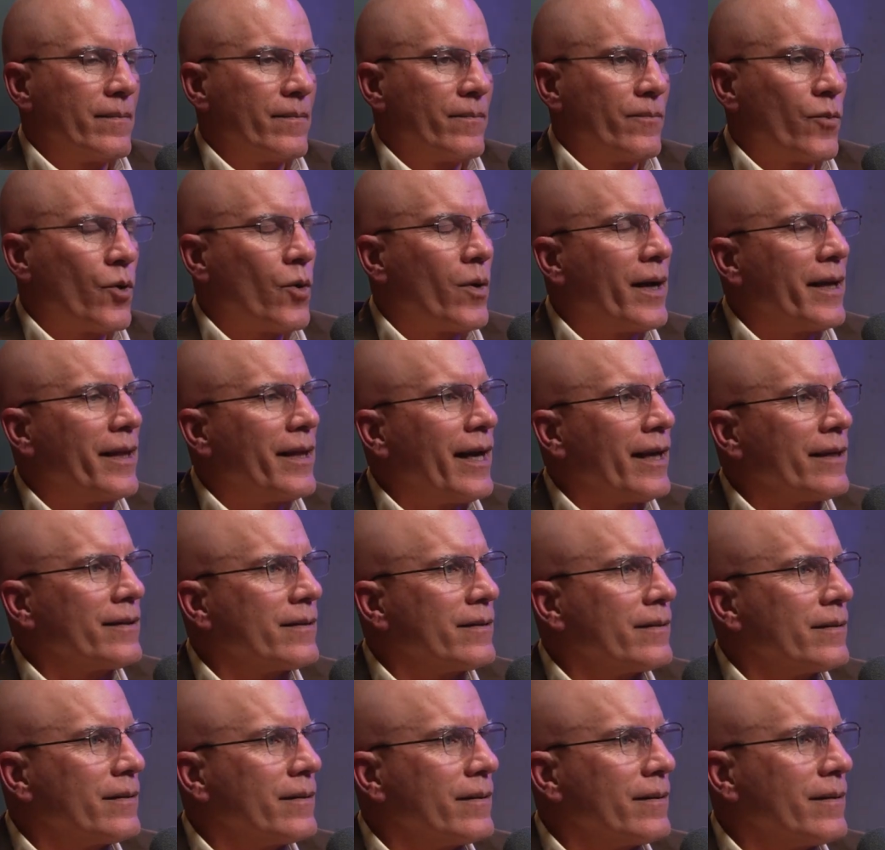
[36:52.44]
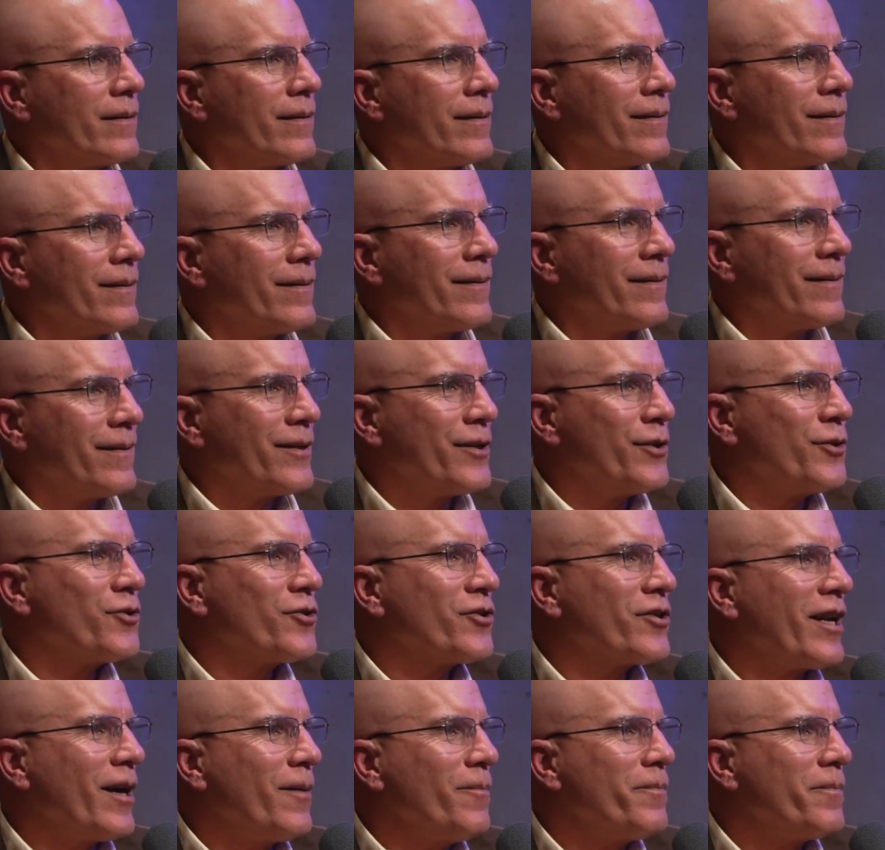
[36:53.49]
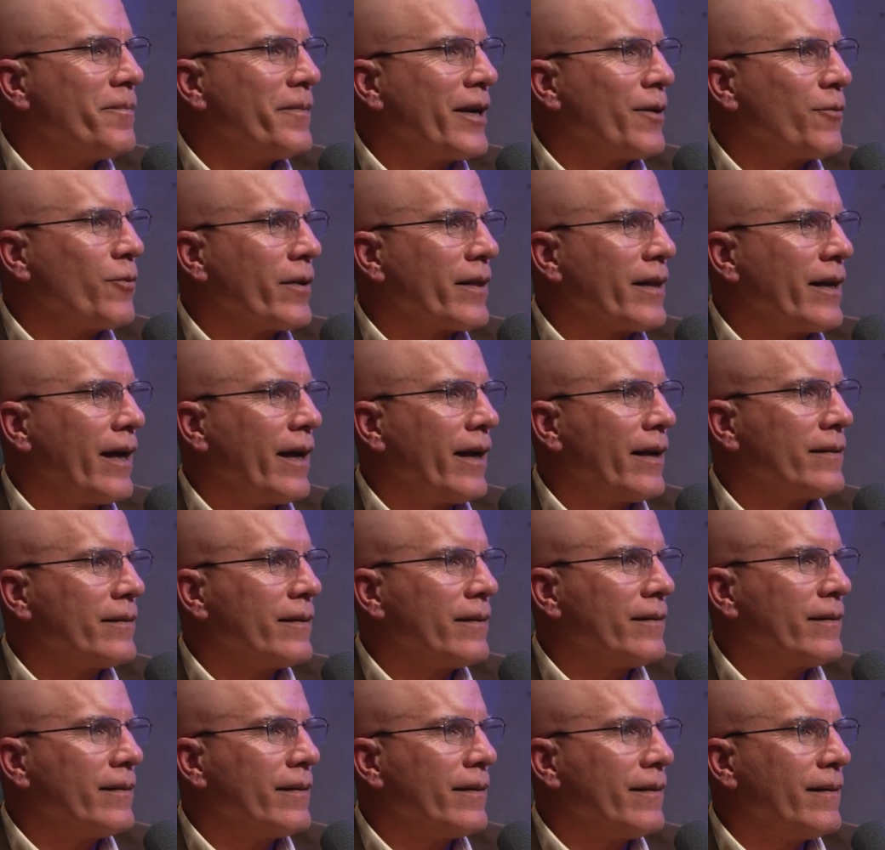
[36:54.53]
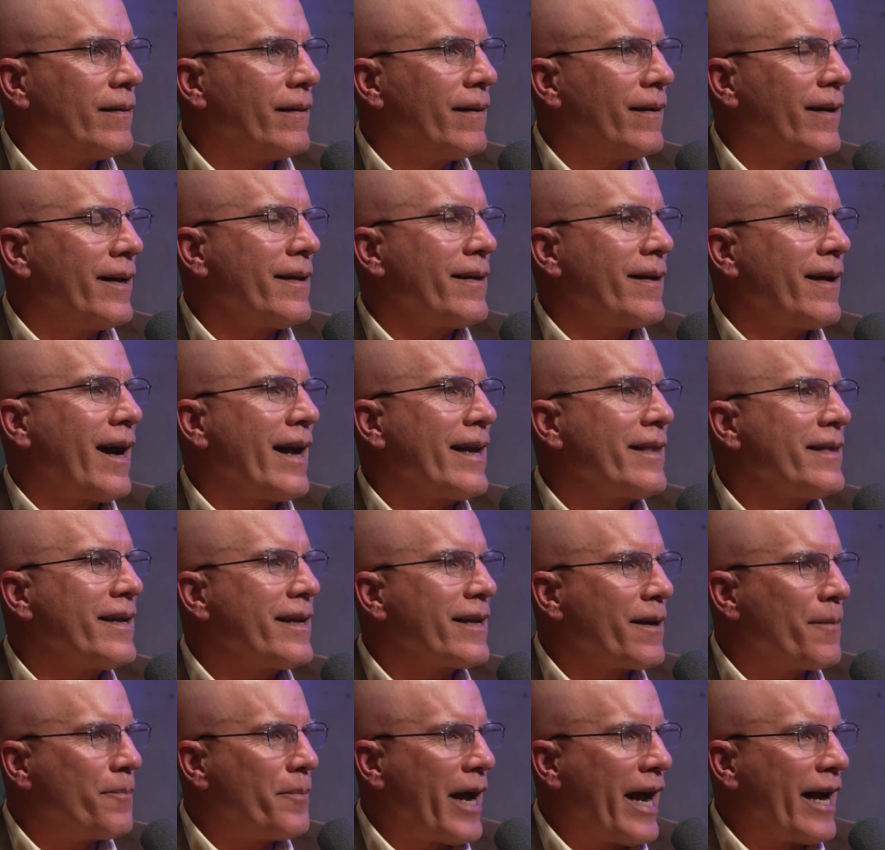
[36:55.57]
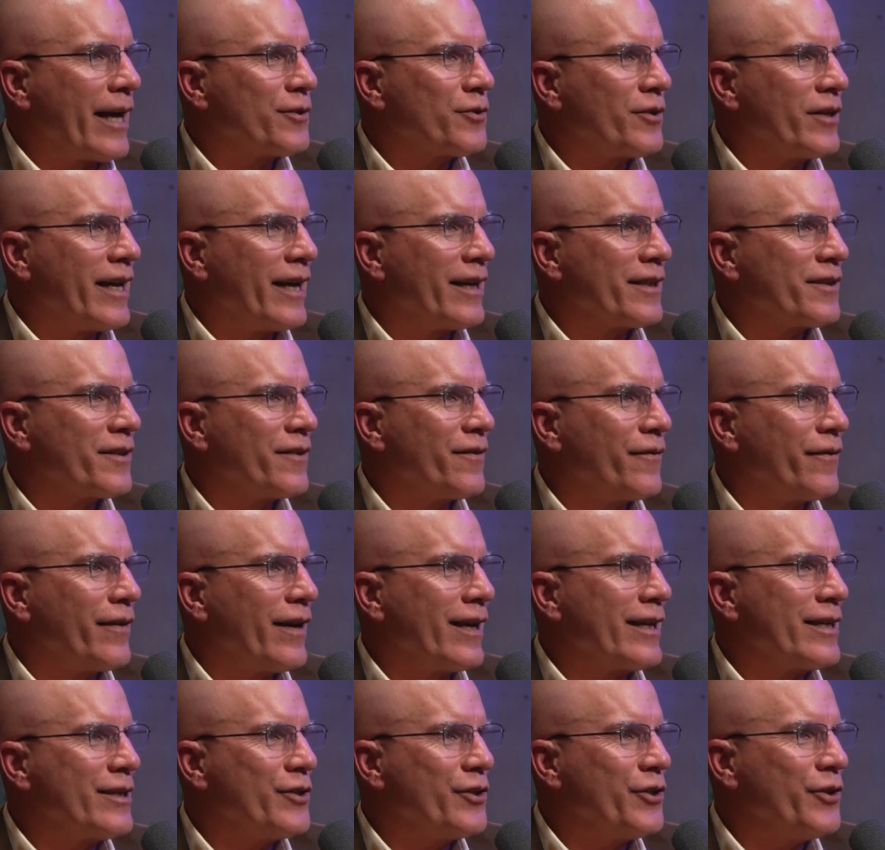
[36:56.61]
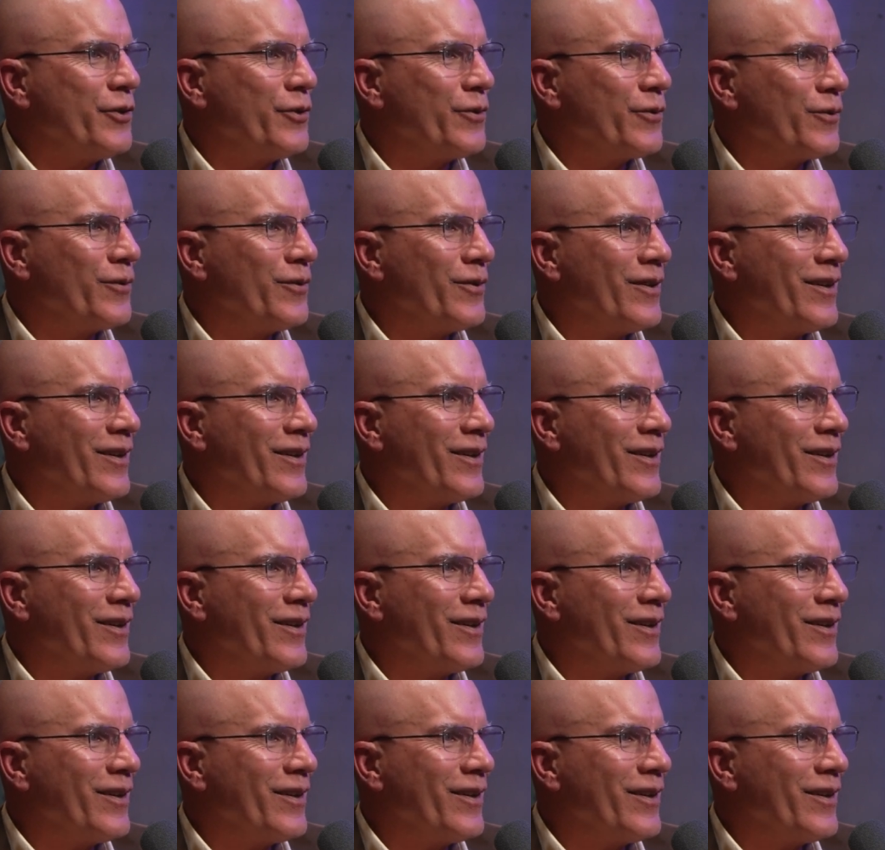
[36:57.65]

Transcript: Boy, you stumped me with that. I think a passion has to find you.